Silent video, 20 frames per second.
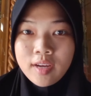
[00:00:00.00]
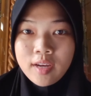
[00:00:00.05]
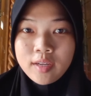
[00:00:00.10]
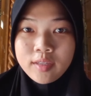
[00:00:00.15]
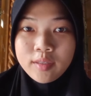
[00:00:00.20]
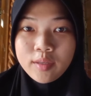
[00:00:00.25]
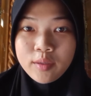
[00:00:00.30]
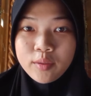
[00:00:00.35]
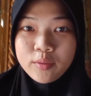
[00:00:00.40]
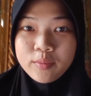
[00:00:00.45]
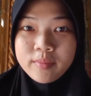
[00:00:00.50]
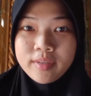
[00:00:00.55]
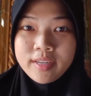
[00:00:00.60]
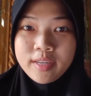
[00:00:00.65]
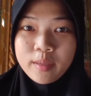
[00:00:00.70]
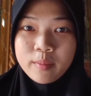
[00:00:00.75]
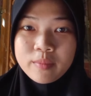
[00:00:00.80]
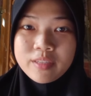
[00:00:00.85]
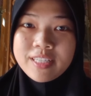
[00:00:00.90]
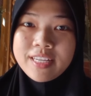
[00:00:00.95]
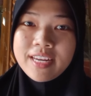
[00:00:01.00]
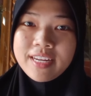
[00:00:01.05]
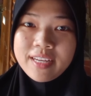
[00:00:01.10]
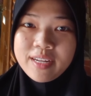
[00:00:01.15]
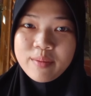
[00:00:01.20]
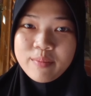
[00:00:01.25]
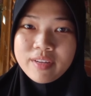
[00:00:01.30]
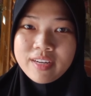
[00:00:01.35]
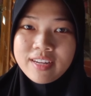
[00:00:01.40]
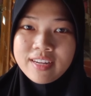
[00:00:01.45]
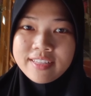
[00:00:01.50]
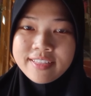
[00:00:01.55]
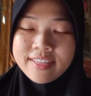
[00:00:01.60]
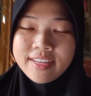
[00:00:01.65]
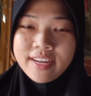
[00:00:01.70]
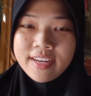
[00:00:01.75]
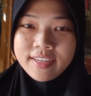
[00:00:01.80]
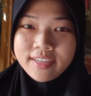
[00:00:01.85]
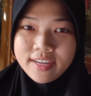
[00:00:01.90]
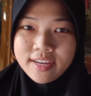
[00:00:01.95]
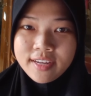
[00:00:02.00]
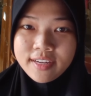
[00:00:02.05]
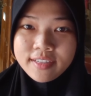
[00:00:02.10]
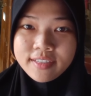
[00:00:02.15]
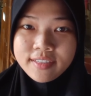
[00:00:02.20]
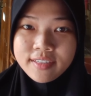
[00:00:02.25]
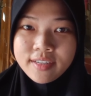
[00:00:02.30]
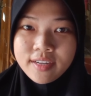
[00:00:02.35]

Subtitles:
Hello, my name is Rahmadhani Siregar.